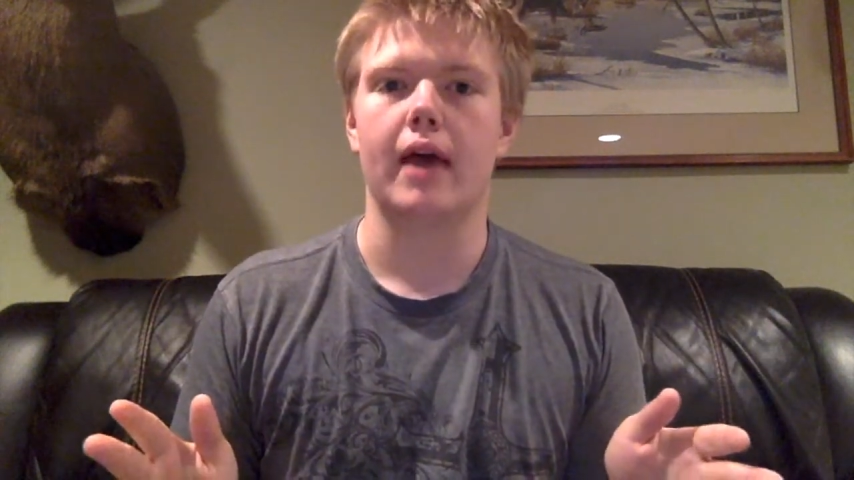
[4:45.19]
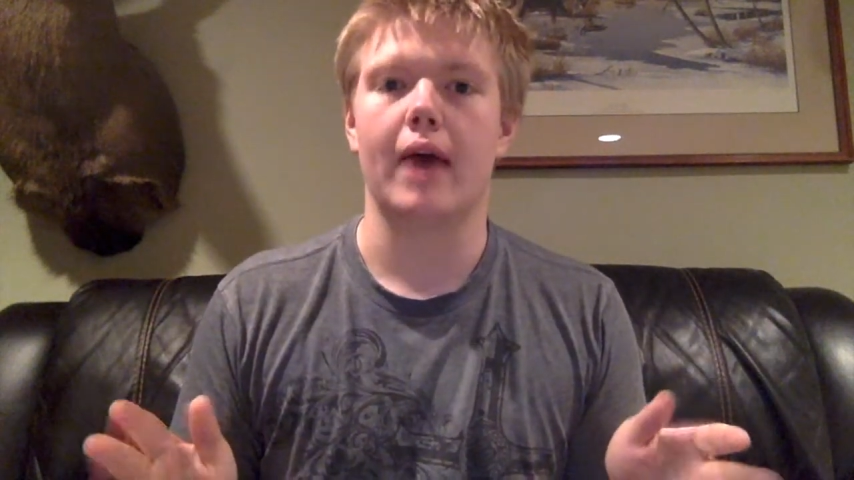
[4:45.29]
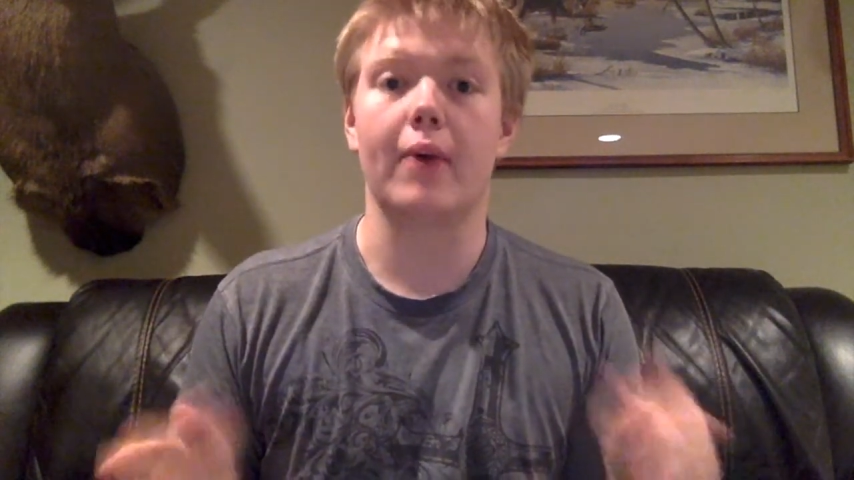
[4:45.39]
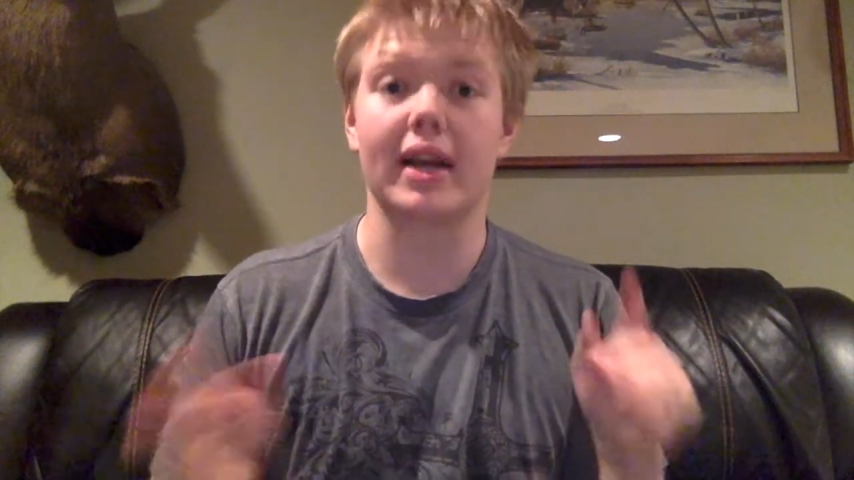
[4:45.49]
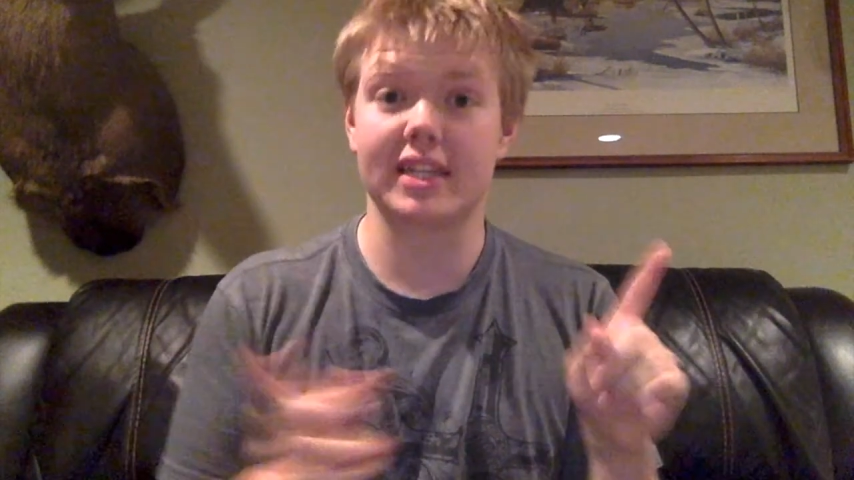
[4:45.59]

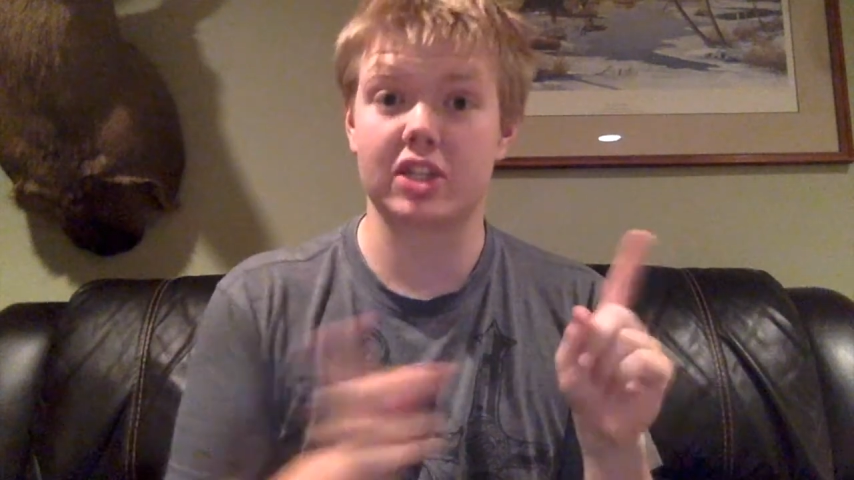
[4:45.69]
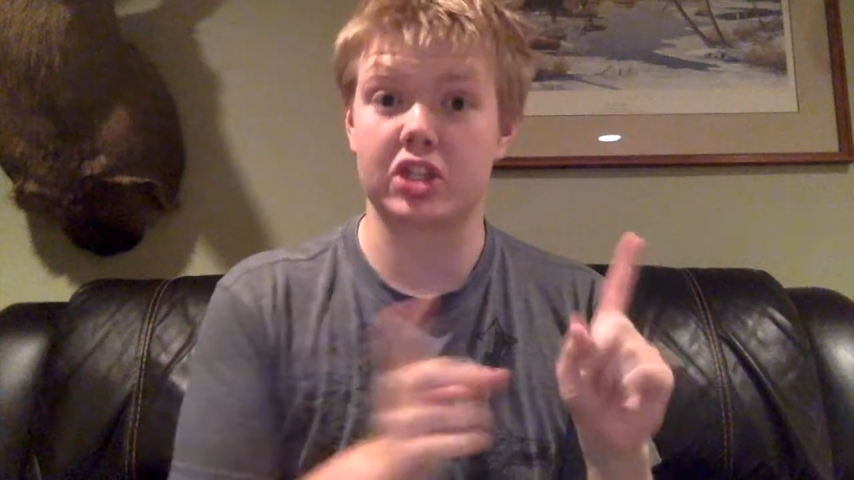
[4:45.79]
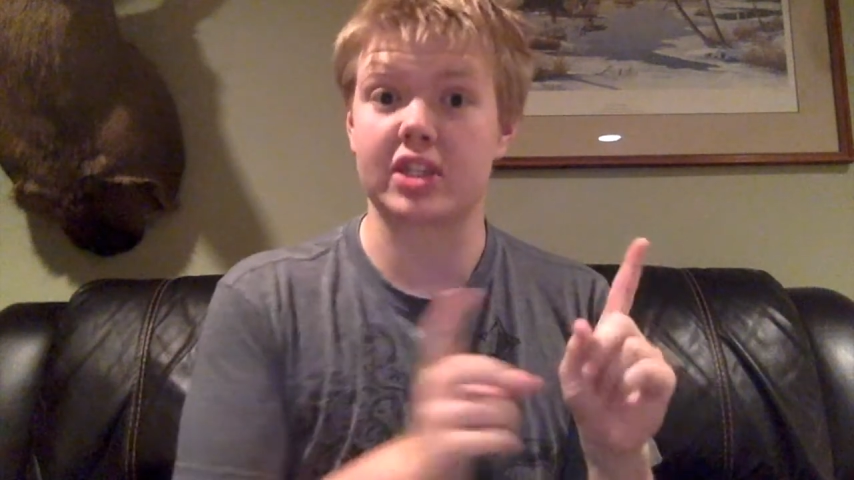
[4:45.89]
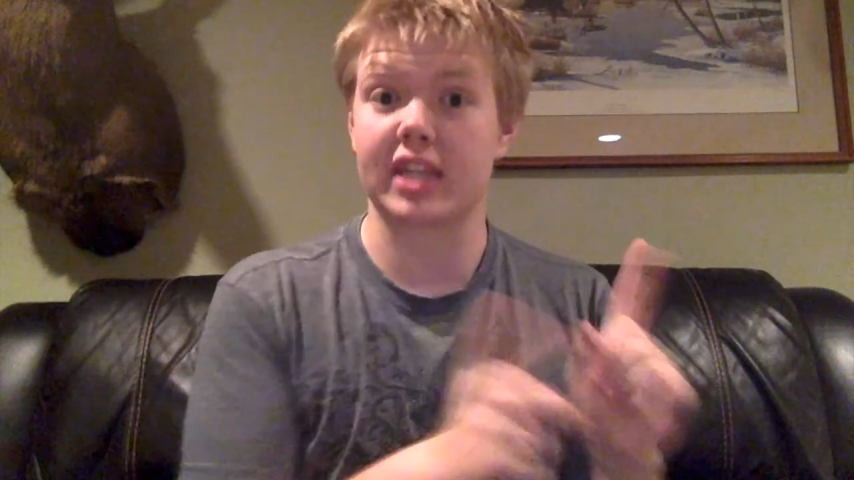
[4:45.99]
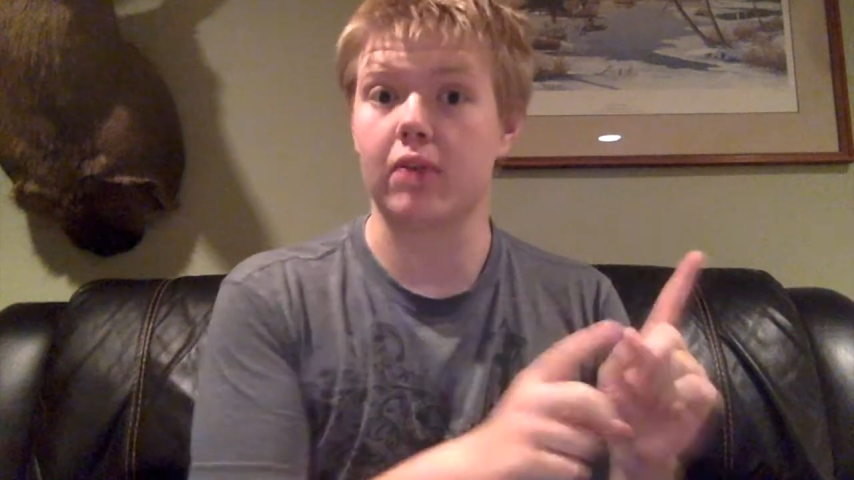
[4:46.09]
And when I said the
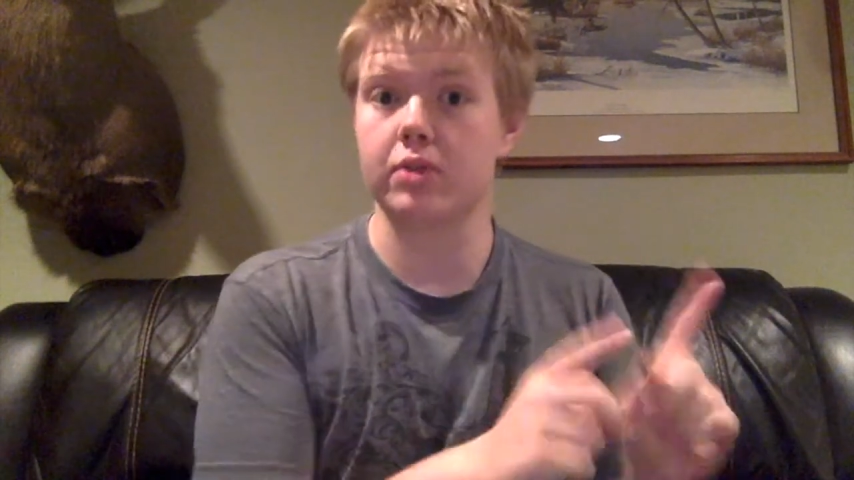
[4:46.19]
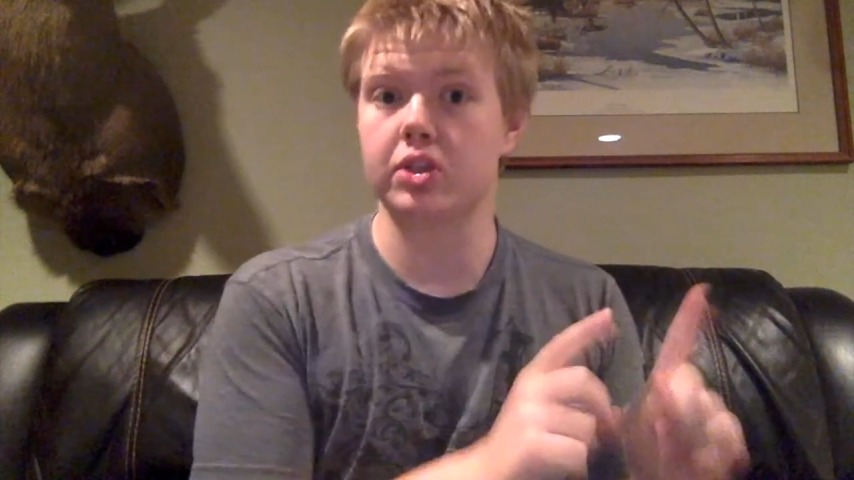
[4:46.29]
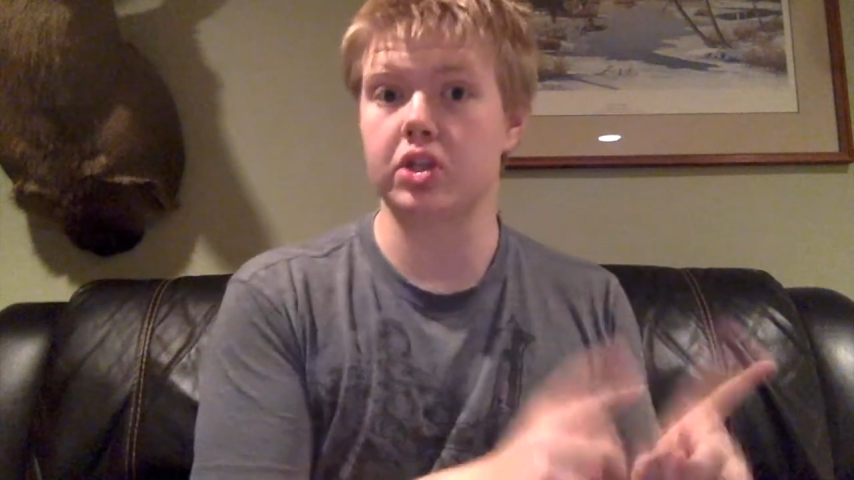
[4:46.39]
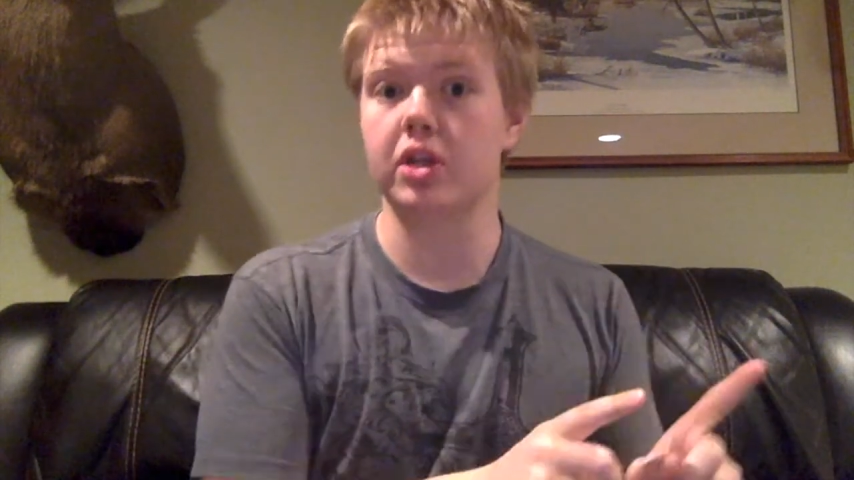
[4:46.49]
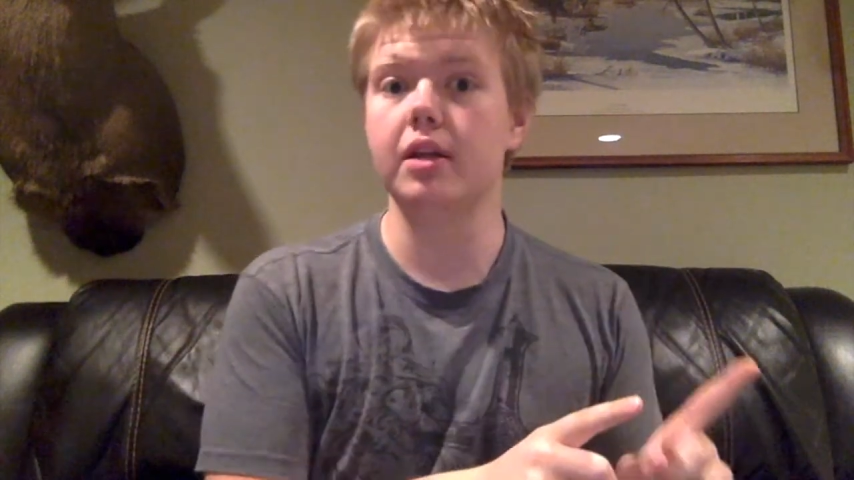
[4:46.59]
singing was
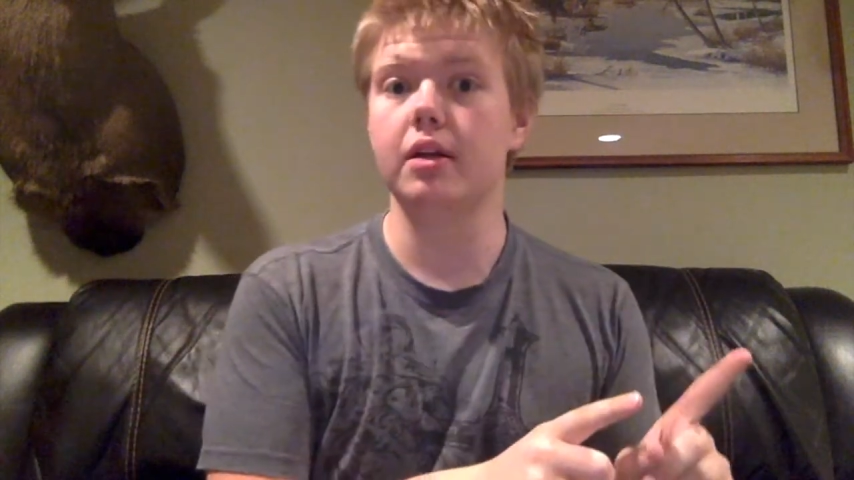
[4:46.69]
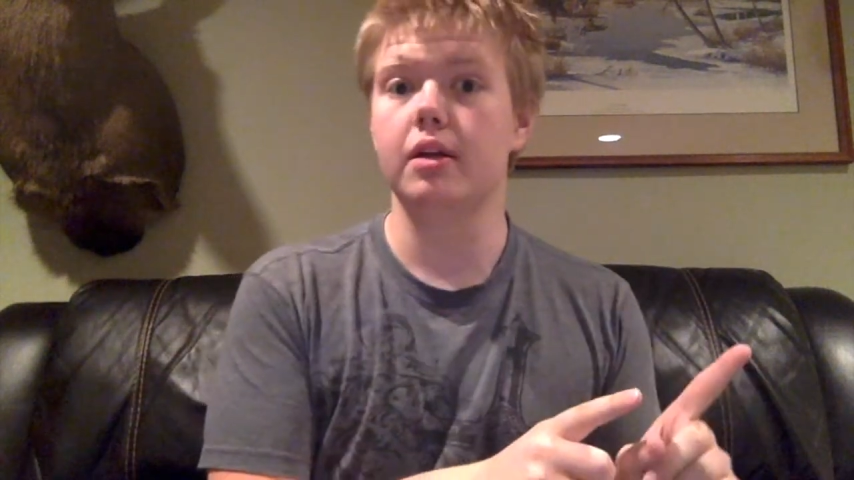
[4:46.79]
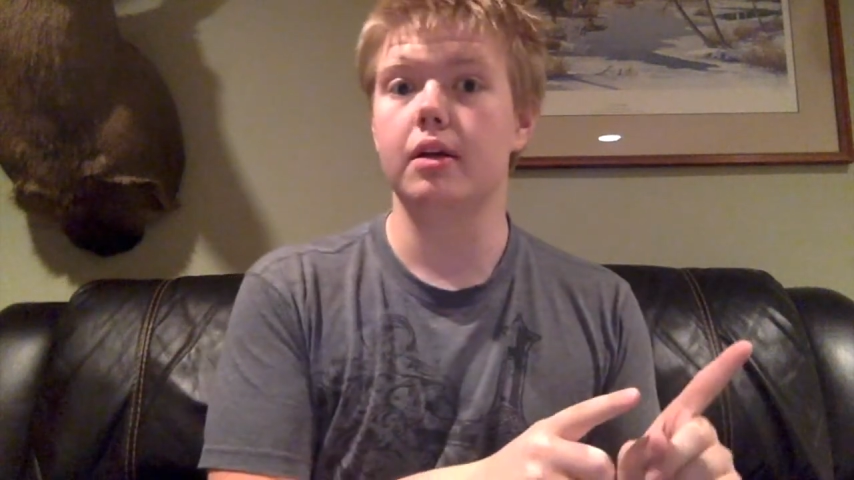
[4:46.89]
good,